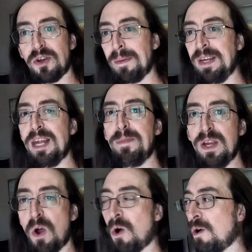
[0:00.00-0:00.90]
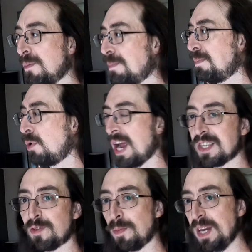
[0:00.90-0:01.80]
So, I mean, it'd be hard
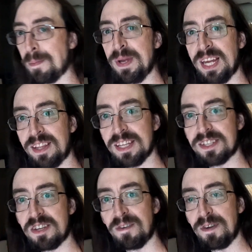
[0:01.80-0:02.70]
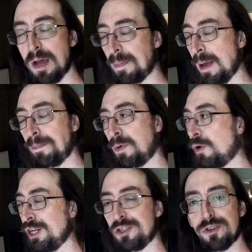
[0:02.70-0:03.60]
pressed for me to pick this stuff up, I'm
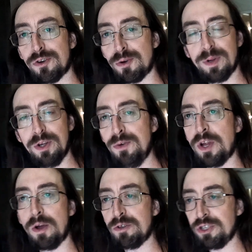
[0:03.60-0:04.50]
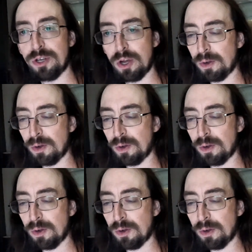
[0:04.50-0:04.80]
pretty sure. But who knows,